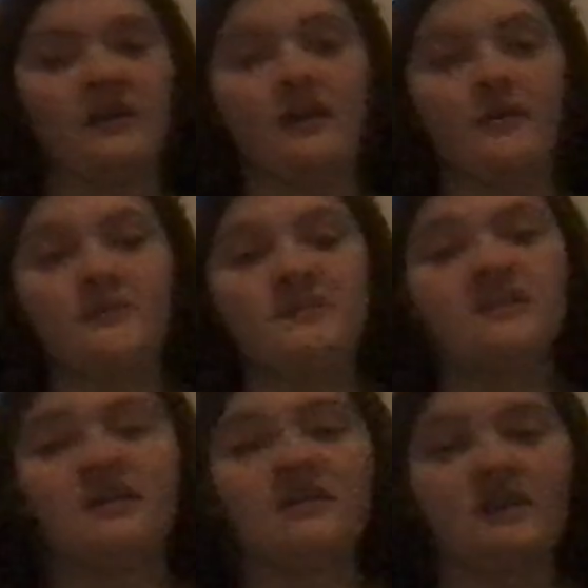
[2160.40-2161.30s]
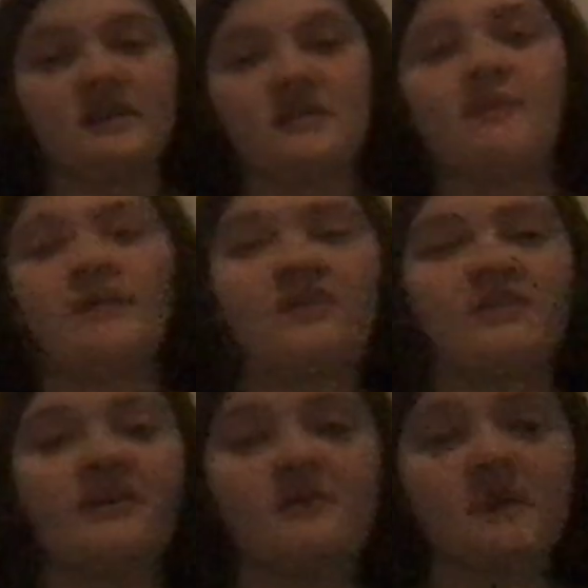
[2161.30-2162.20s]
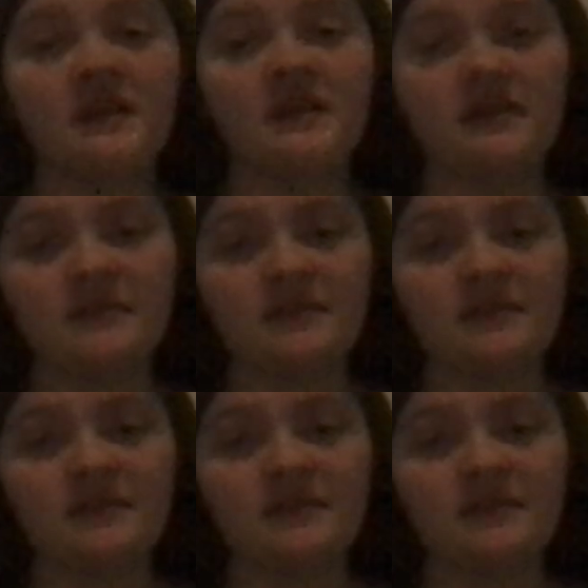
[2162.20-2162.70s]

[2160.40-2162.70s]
Hope to see you all next time. Have a great week.